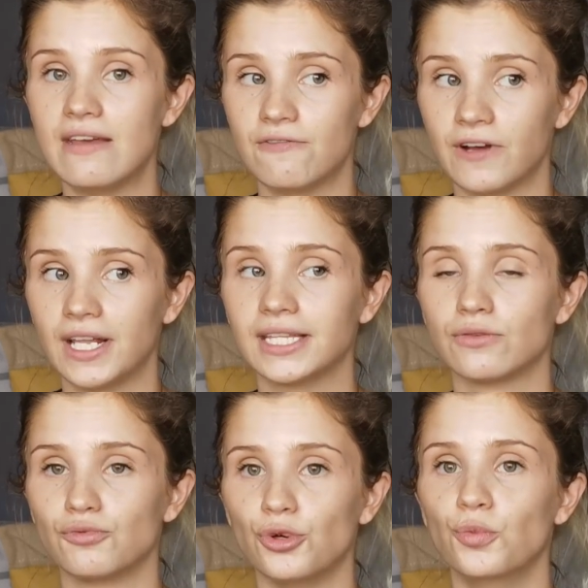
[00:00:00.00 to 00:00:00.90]
it felt like the
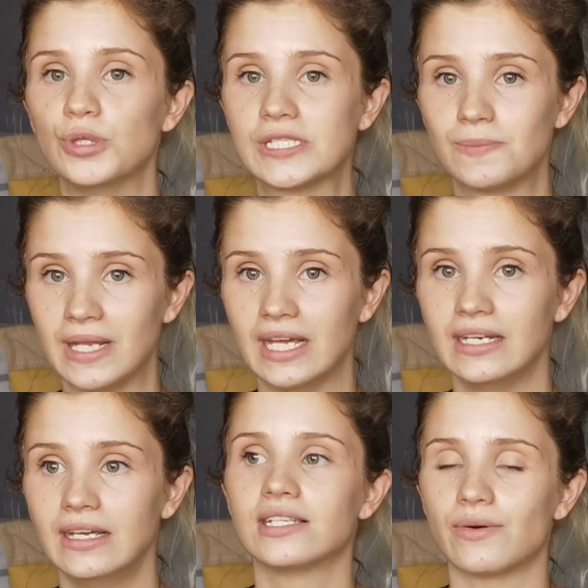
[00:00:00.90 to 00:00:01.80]
room was
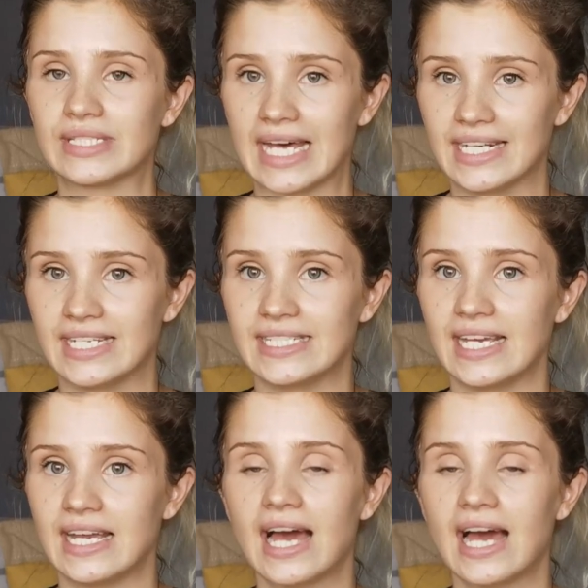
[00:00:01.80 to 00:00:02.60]
spinning because I was that dizzy.